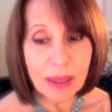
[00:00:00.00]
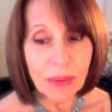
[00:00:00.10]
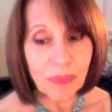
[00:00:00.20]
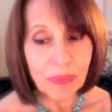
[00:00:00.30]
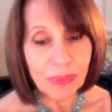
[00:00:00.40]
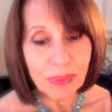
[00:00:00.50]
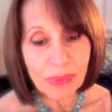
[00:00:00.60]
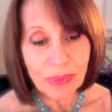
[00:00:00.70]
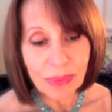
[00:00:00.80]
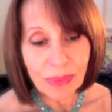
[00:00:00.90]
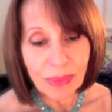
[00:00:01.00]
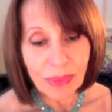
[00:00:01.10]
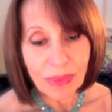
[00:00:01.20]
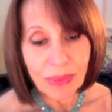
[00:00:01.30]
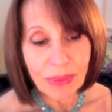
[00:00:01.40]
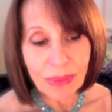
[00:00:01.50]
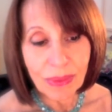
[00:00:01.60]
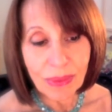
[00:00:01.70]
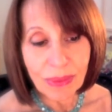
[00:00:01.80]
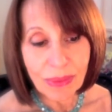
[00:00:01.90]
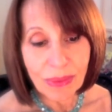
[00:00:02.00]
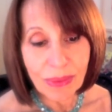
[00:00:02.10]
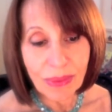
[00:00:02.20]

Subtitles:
Nothing is said.